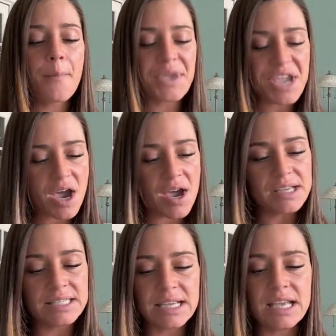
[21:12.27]

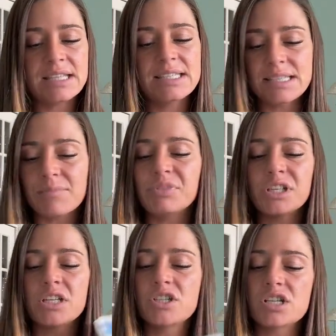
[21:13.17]
because it's
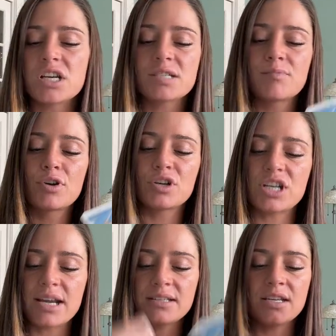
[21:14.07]
simply just
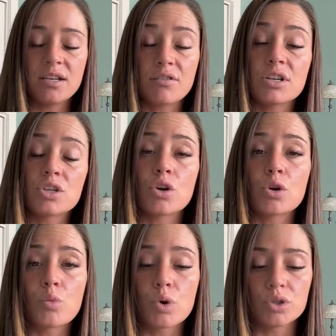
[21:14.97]
projecting your
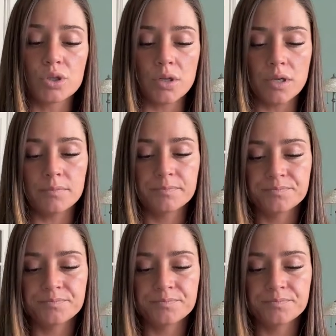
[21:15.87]
internal world to you.